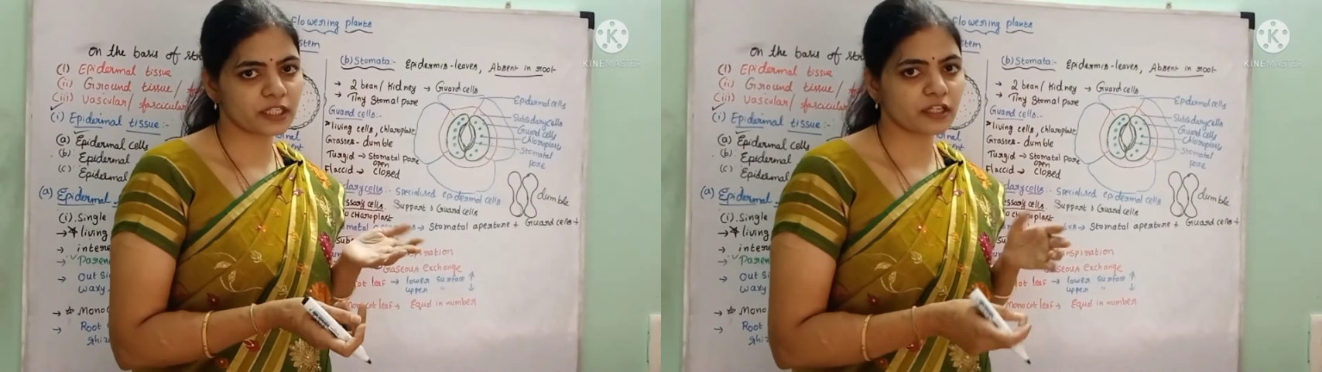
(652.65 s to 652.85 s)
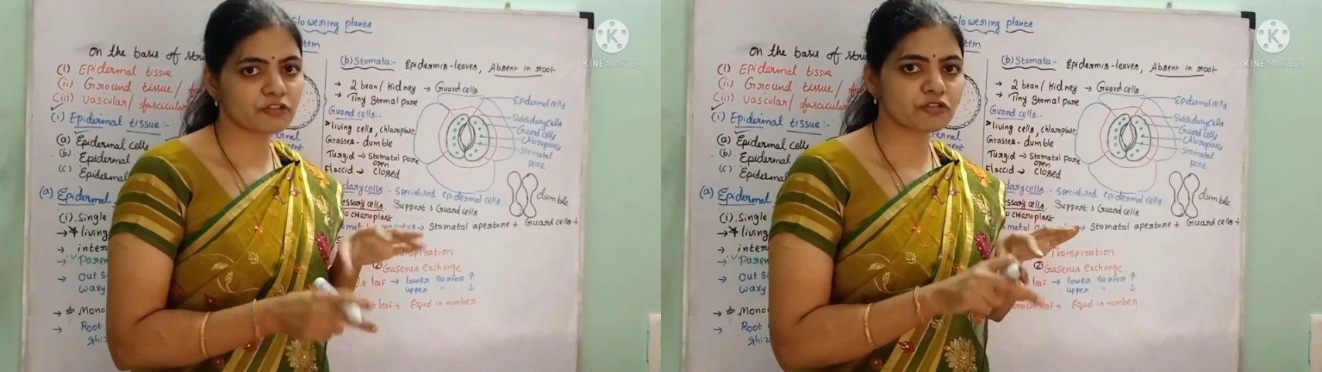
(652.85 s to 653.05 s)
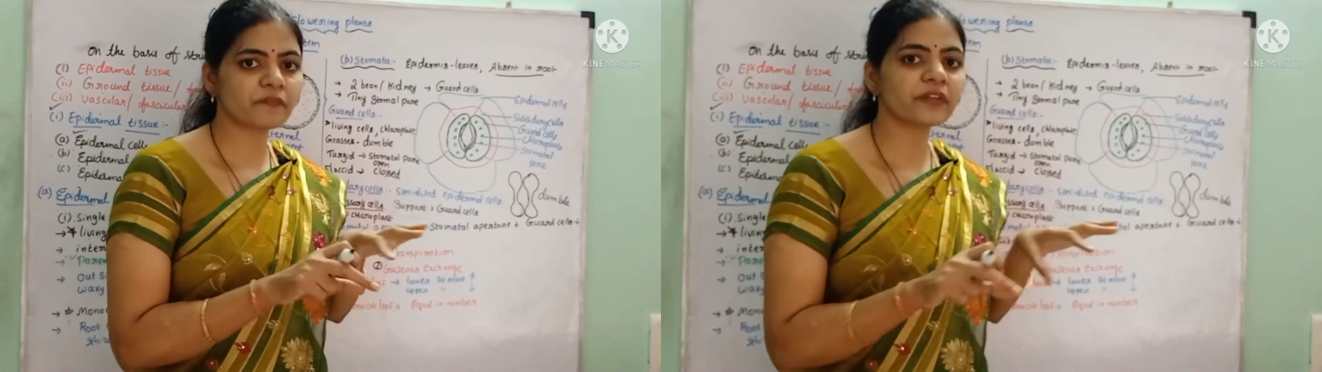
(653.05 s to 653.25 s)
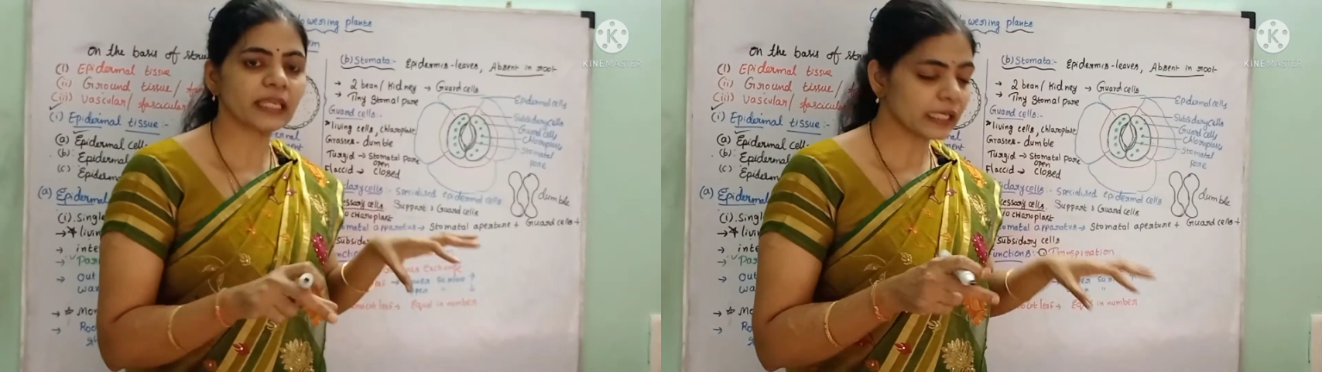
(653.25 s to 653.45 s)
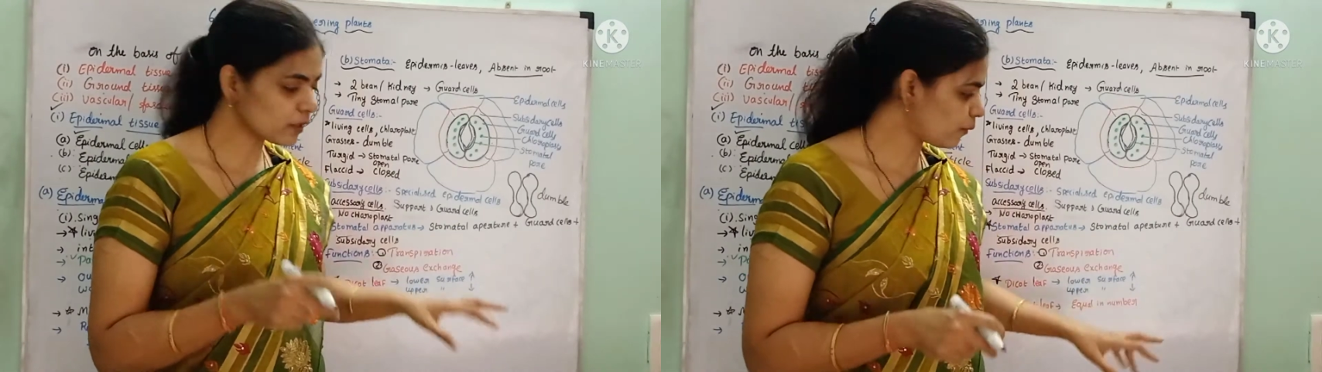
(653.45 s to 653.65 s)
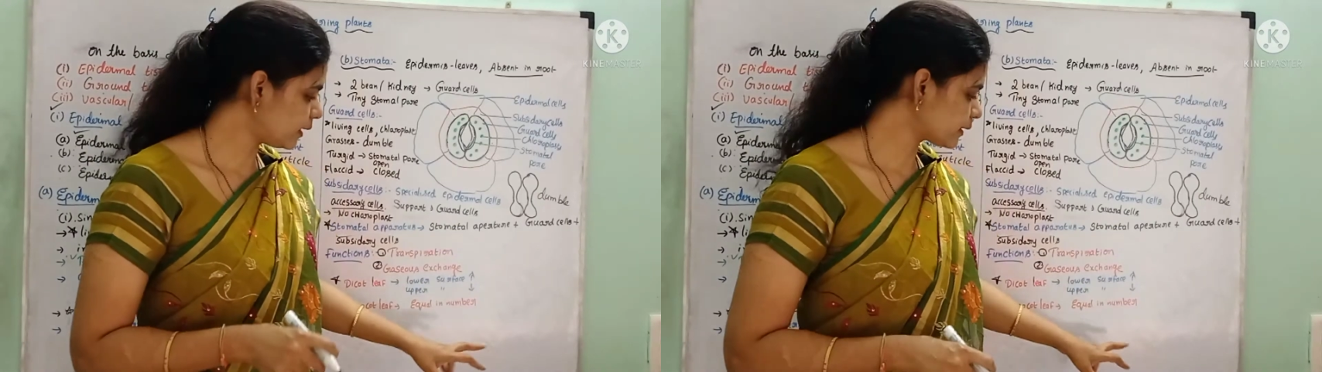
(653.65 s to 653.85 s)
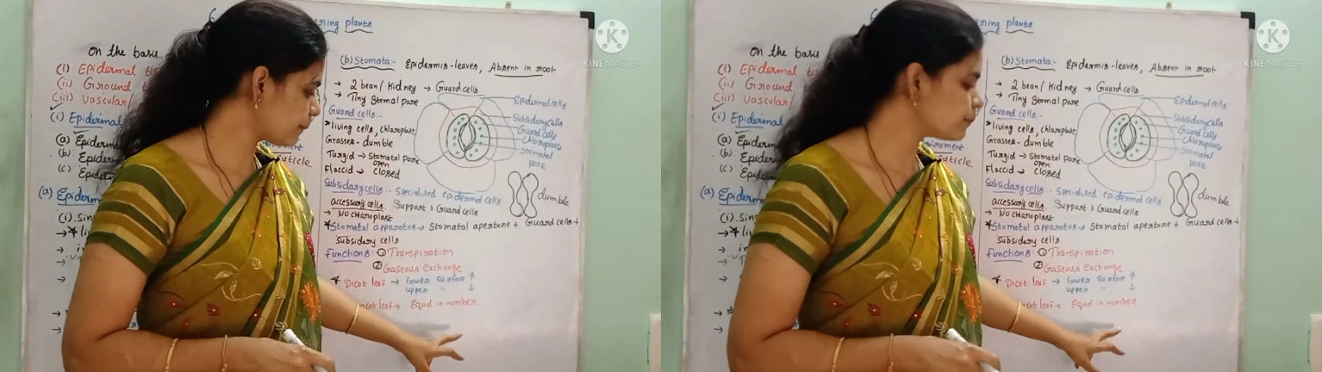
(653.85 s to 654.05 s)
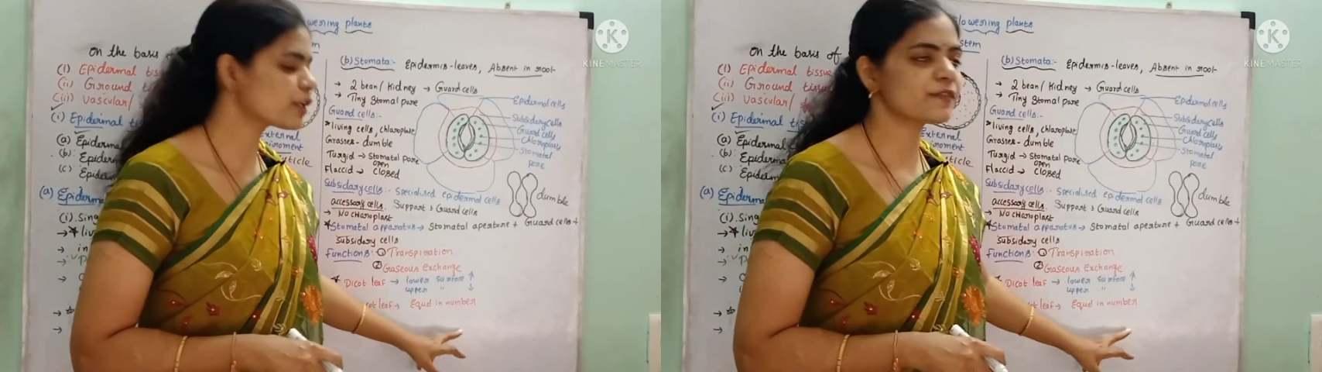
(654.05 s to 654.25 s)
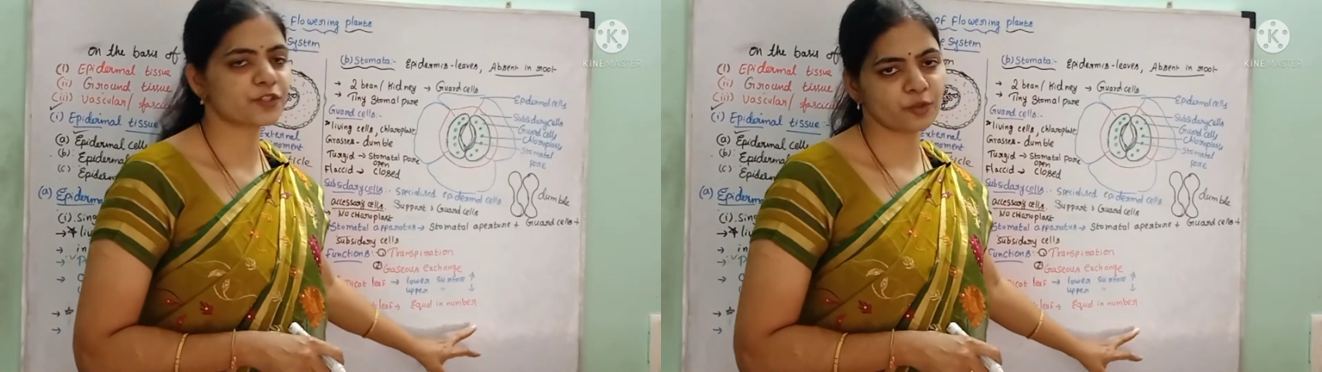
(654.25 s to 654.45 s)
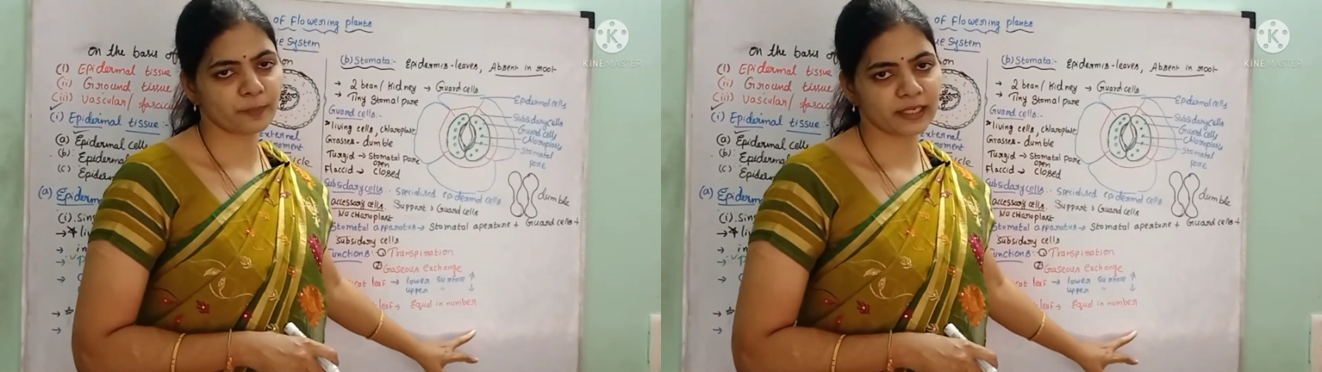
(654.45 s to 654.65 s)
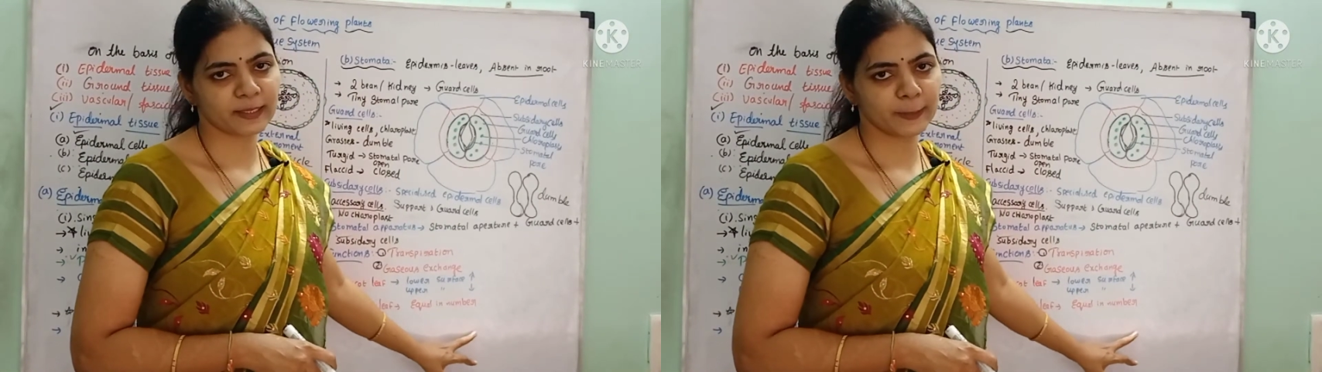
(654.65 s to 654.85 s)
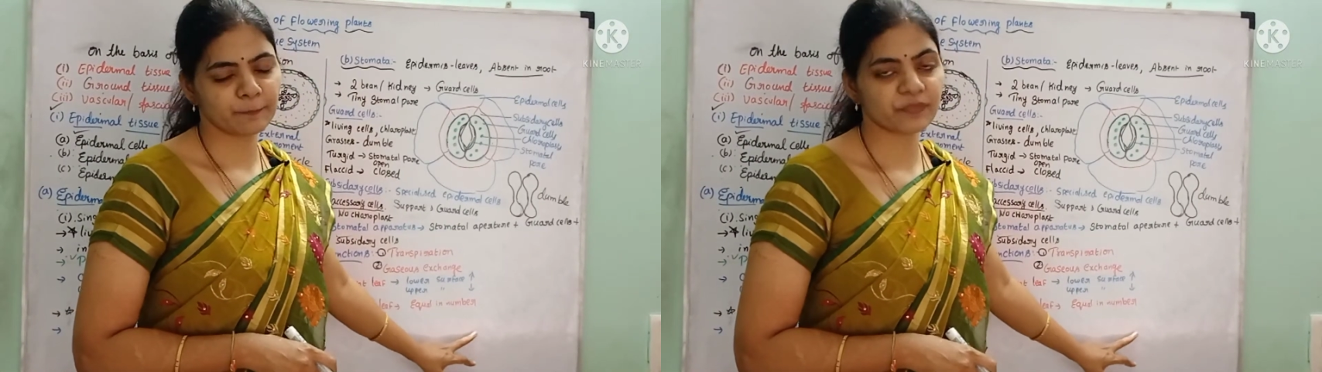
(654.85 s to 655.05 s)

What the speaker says: they consist of equal number of stomata.